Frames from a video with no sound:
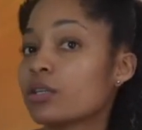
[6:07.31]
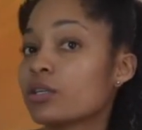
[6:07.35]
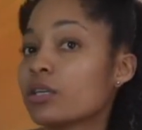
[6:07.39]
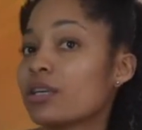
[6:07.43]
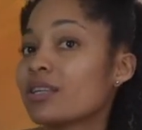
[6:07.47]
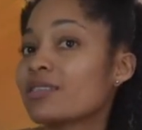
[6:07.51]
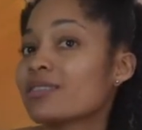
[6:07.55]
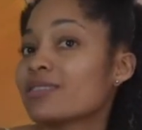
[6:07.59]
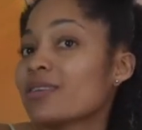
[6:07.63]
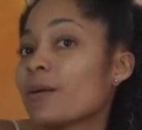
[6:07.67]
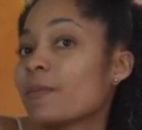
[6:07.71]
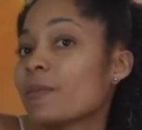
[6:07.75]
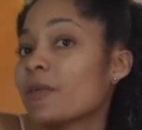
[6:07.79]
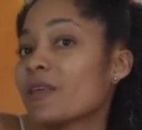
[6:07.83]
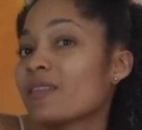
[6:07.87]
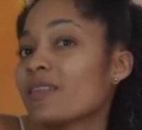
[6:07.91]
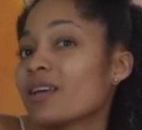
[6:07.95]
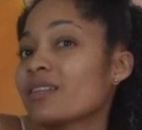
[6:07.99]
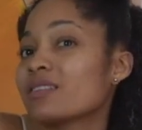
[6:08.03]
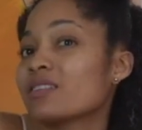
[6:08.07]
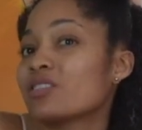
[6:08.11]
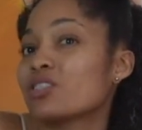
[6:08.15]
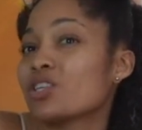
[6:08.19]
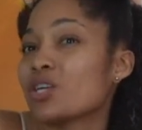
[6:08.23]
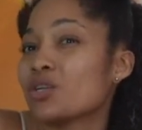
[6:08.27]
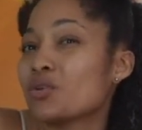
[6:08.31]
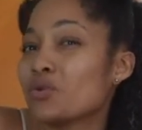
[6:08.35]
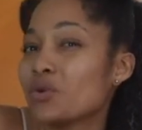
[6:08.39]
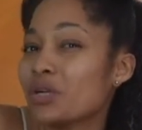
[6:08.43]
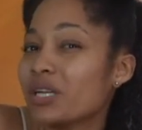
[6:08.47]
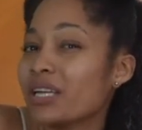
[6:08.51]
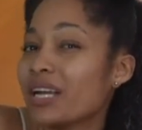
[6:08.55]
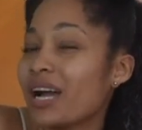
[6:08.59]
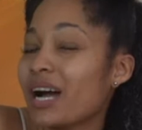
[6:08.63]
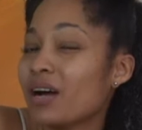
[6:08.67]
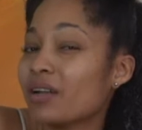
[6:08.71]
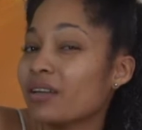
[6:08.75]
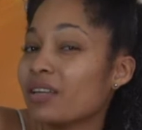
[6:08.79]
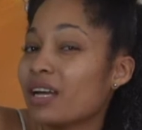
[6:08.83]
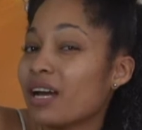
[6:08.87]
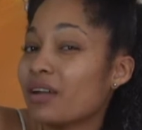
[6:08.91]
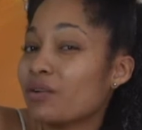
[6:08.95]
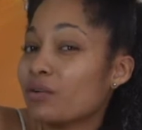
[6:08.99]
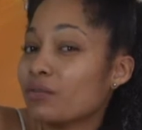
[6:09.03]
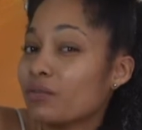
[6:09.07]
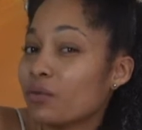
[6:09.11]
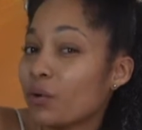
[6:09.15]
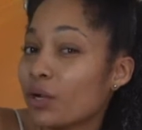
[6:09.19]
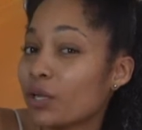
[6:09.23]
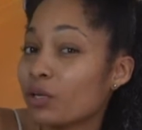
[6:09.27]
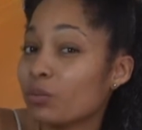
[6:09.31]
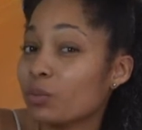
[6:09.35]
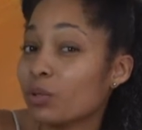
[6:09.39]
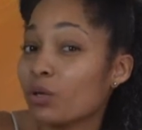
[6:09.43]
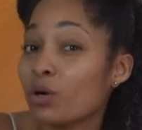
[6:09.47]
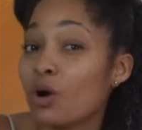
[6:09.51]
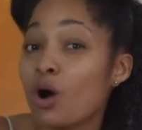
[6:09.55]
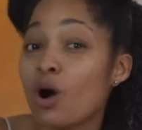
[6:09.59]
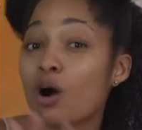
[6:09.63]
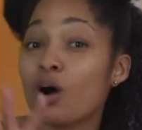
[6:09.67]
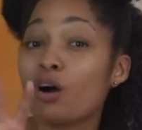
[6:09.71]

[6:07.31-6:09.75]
It's something that's generally unavoidable.